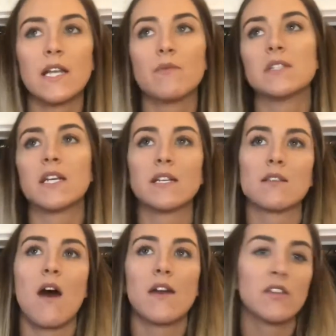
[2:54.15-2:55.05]
There was things
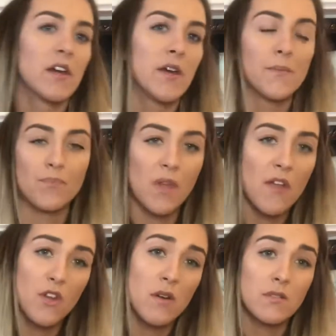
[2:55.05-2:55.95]
like I
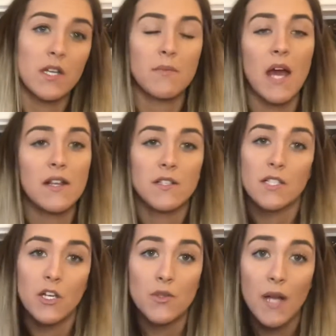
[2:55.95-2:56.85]
thought it was going to be
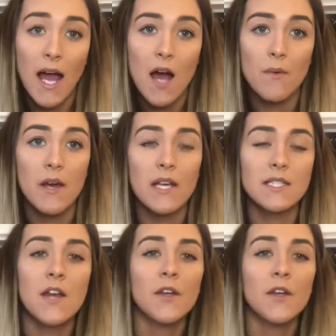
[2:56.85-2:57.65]
antisocial hours,